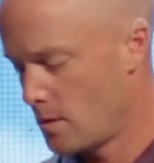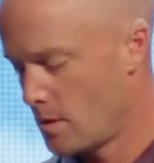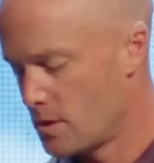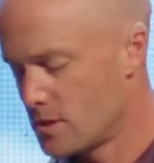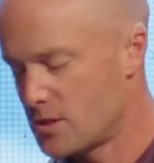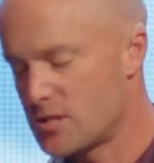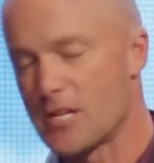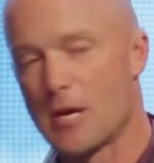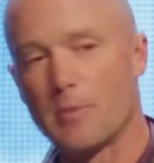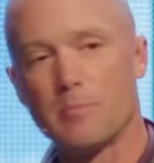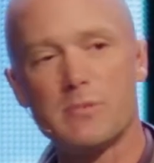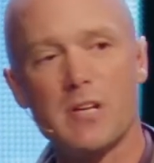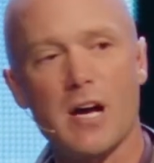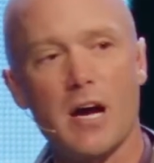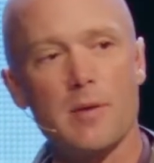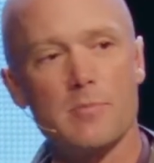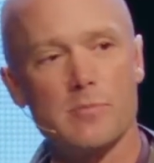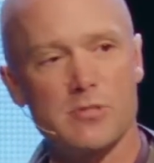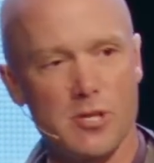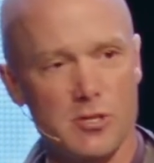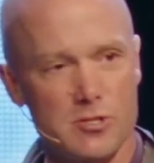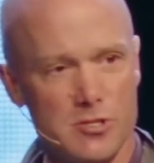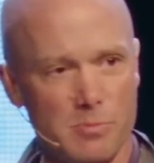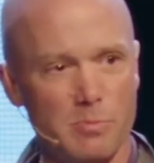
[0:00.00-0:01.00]

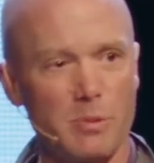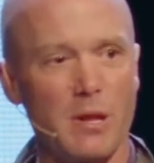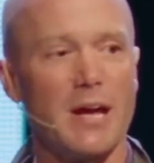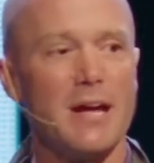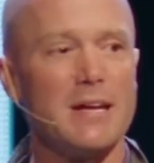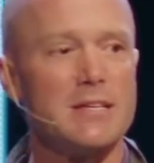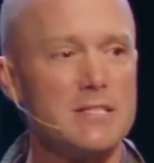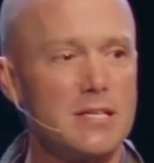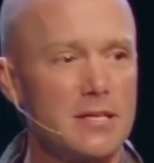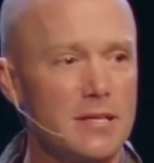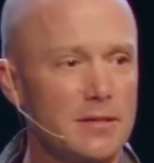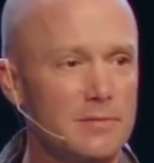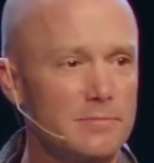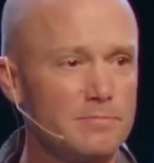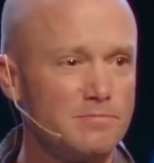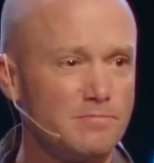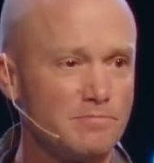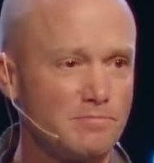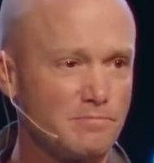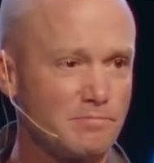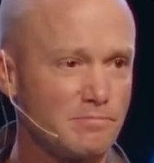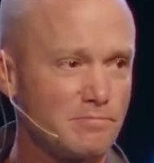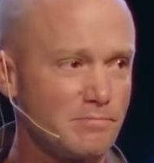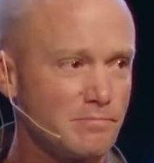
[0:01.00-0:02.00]
sometimes there's a planting
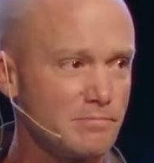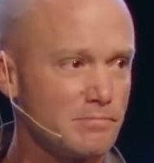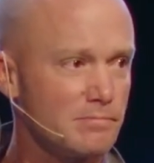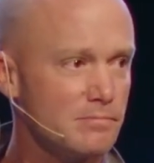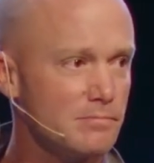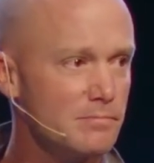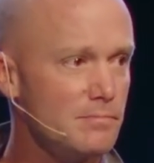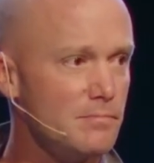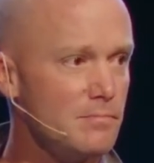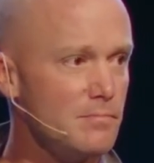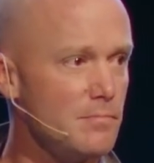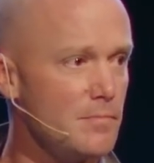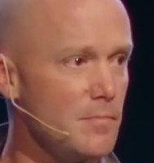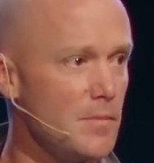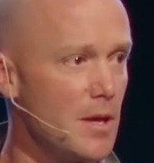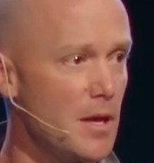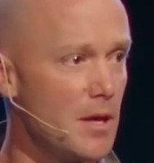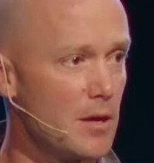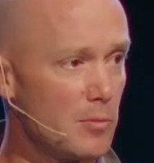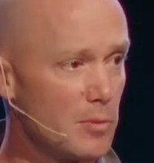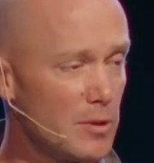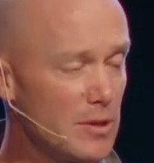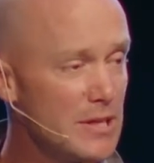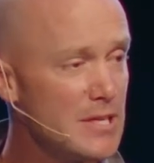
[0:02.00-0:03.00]

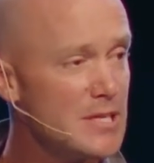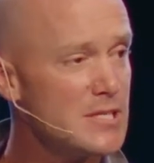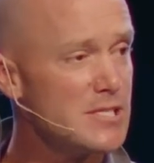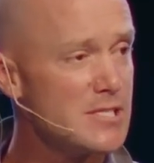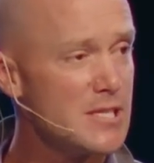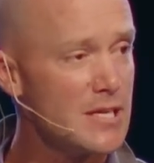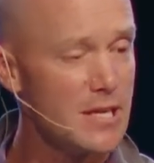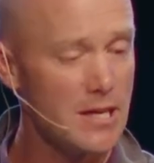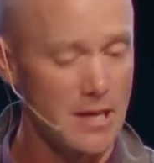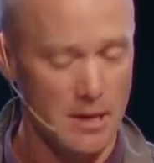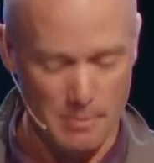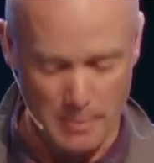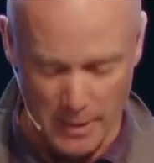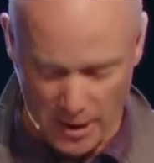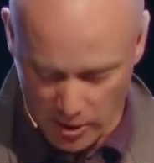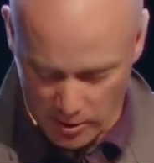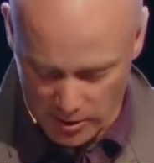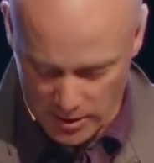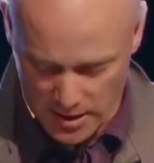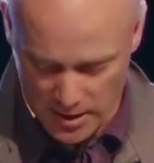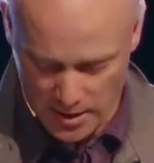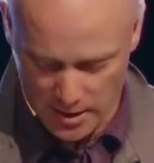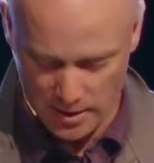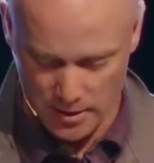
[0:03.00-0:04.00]
and a releasing and a
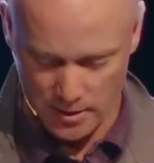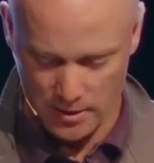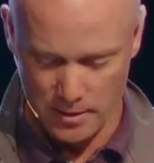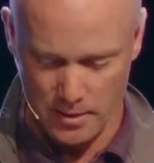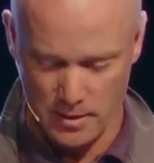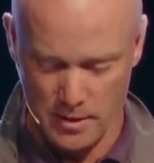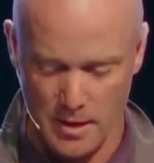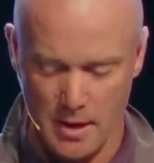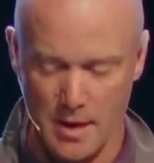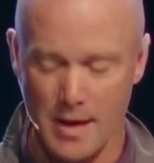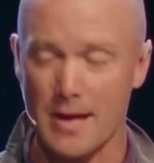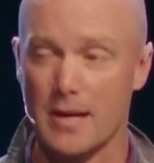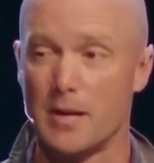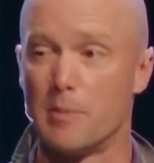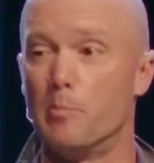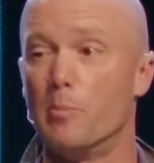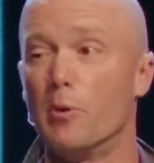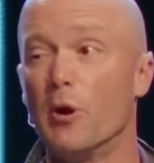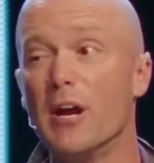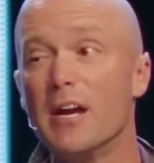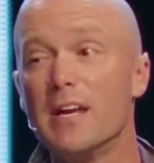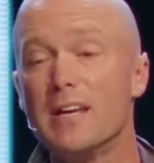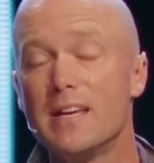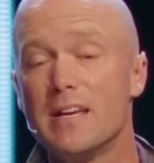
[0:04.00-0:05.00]
burying and a
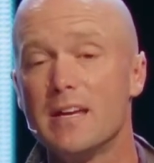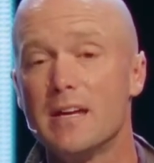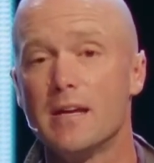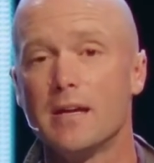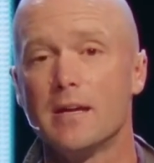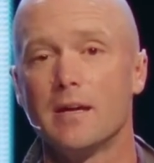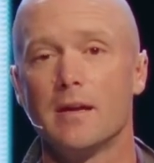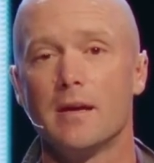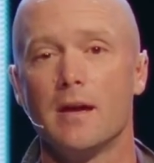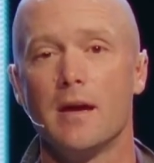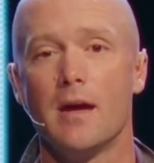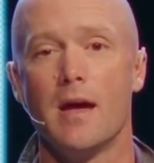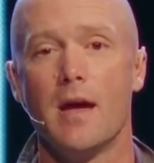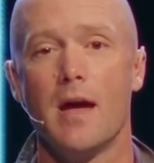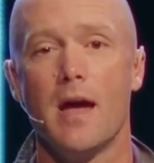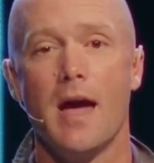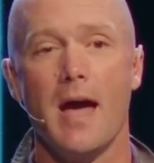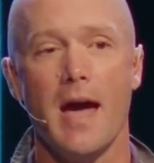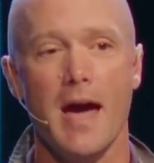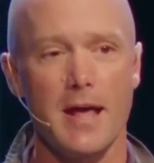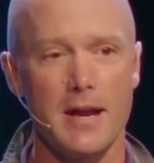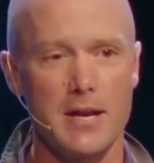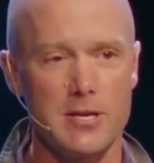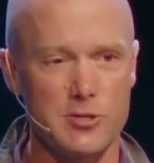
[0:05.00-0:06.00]
breaking
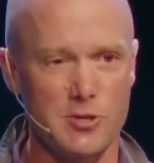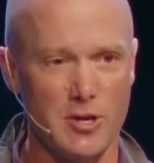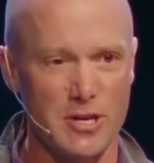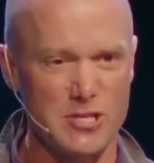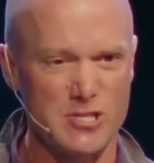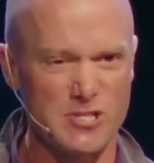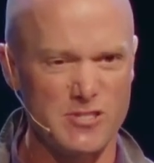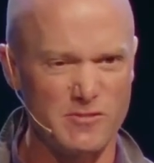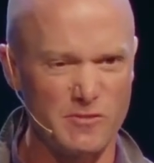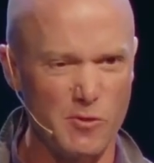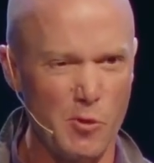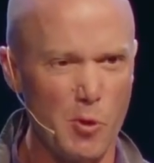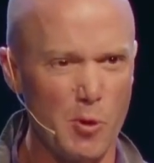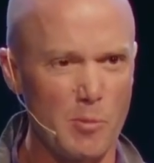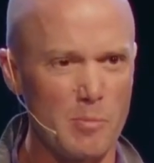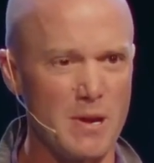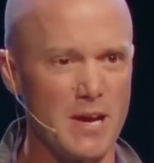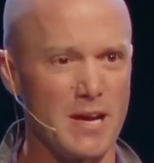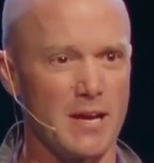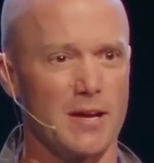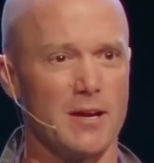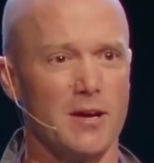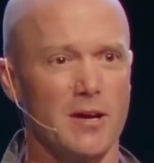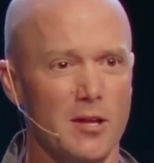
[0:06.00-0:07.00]
and a
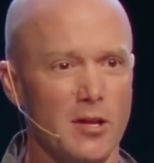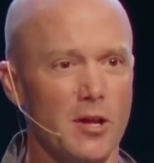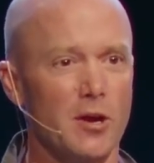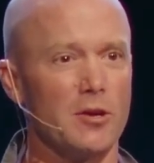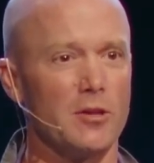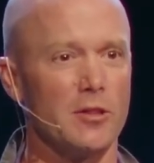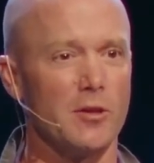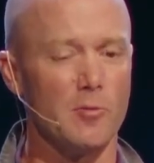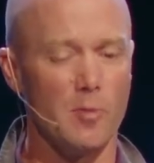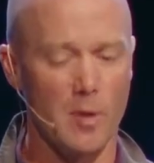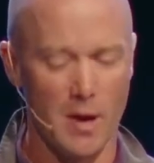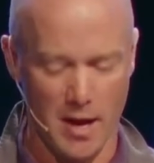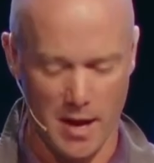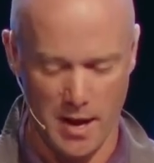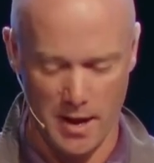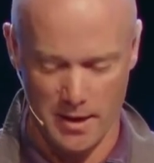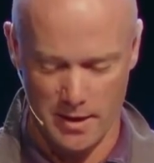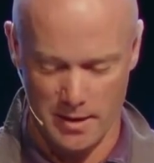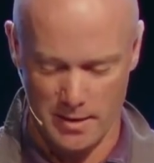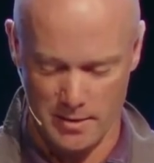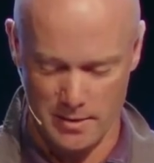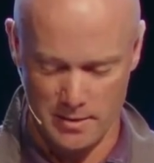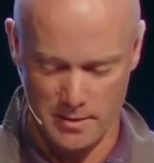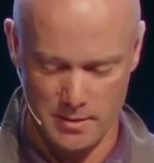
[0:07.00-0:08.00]
transforming along the
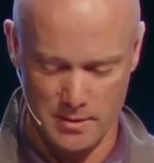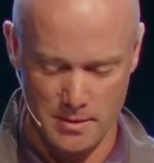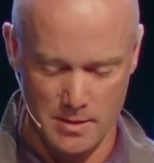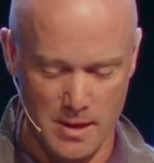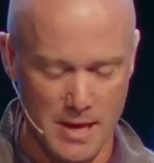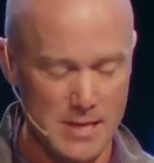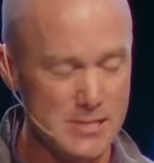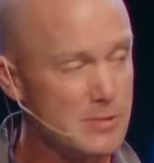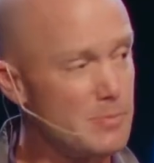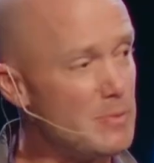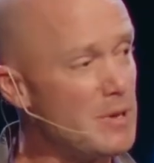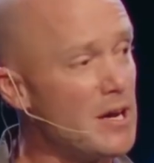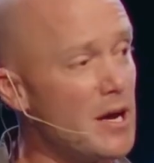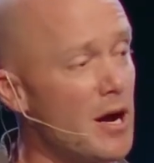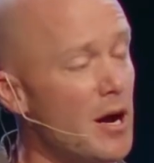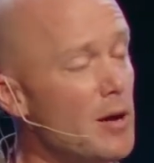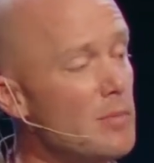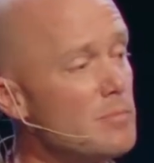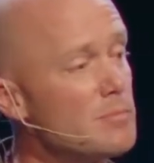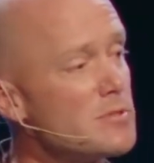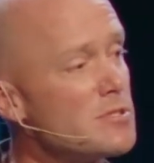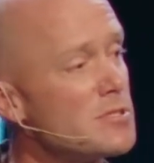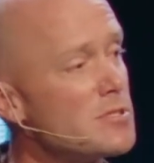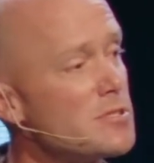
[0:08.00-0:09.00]
way as it
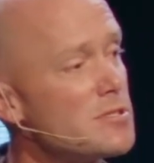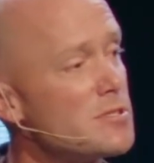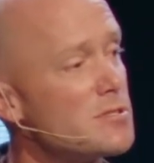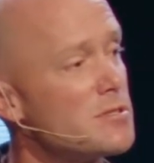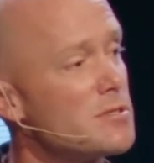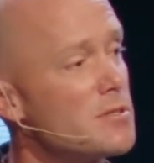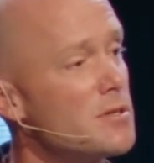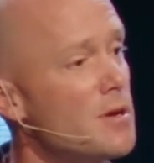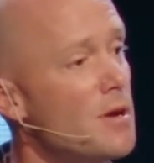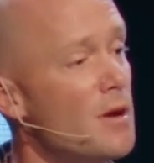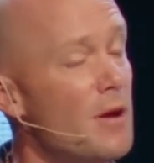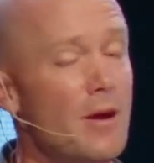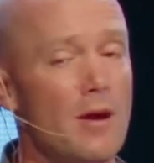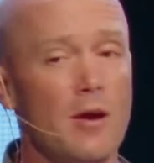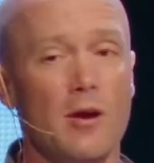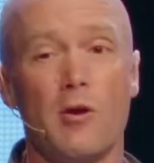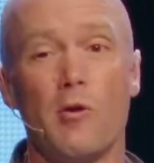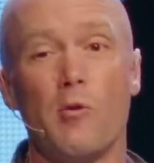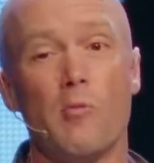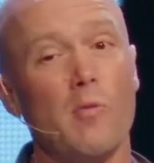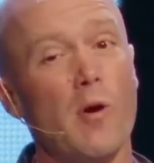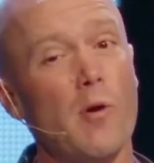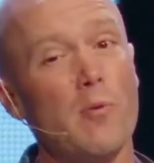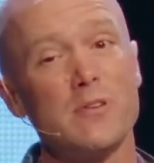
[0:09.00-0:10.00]
becomes
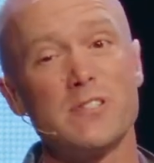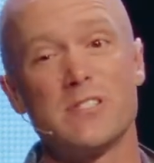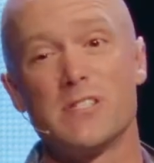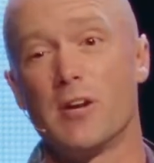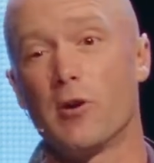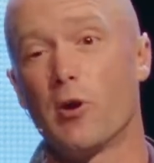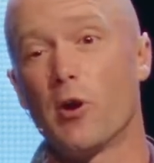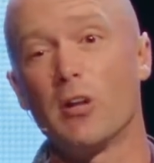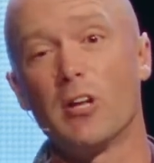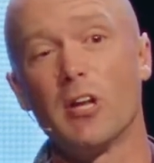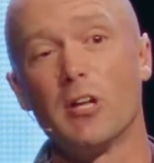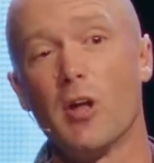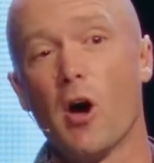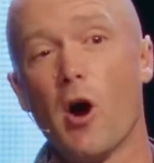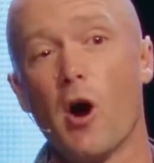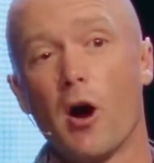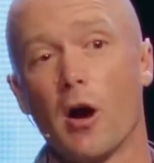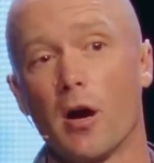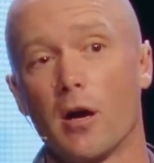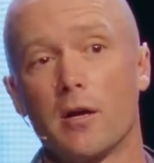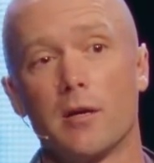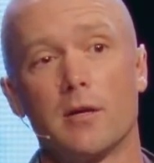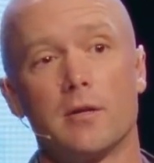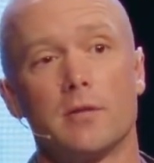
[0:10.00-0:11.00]
what was there all
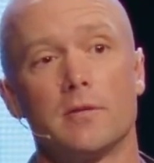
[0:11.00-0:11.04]
along.